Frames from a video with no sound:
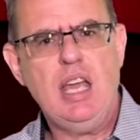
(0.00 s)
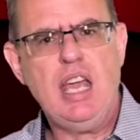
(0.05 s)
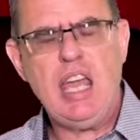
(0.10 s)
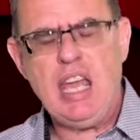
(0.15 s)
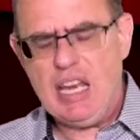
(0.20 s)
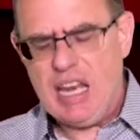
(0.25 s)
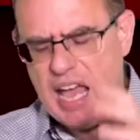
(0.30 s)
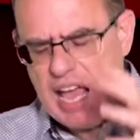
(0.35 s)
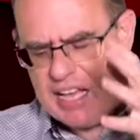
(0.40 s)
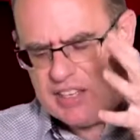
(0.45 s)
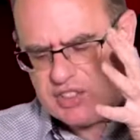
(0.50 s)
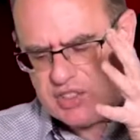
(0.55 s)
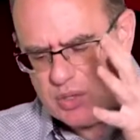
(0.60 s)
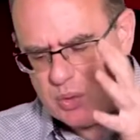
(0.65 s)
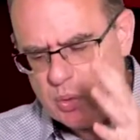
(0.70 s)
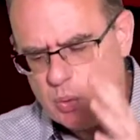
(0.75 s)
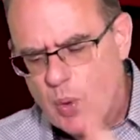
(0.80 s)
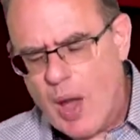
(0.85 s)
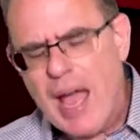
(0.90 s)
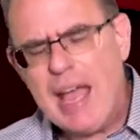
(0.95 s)
It has the
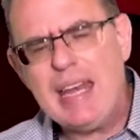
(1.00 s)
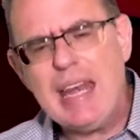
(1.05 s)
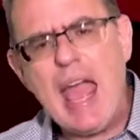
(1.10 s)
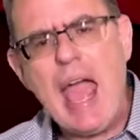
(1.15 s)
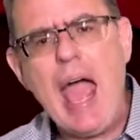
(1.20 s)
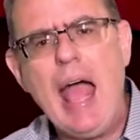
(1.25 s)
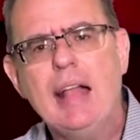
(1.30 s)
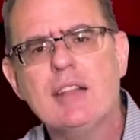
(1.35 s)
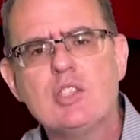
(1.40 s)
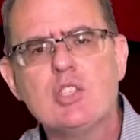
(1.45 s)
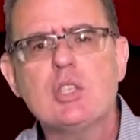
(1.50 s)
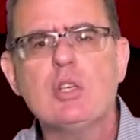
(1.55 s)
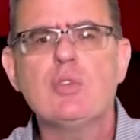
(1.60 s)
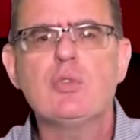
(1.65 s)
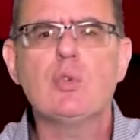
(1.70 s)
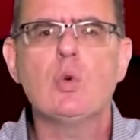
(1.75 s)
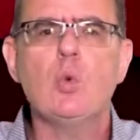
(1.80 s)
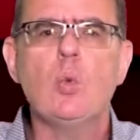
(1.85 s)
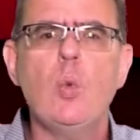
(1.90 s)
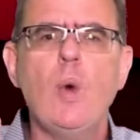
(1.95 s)
right answer
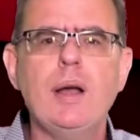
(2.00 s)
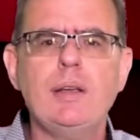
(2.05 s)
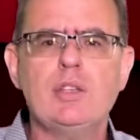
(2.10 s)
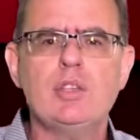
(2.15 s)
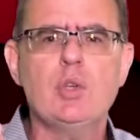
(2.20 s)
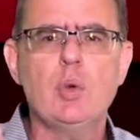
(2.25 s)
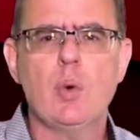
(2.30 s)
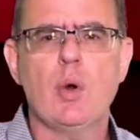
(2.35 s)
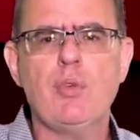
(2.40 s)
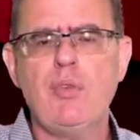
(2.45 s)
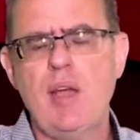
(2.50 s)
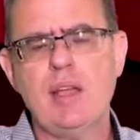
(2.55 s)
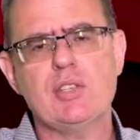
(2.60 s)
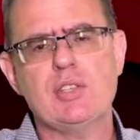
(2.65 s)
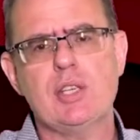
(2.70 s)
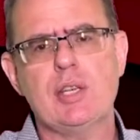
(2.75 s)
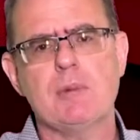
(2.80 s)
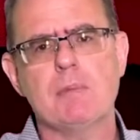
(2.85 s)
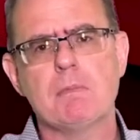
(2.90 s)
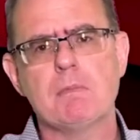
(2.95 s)
for what you are
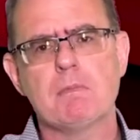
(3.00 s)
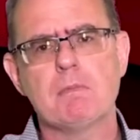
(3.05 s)
facing.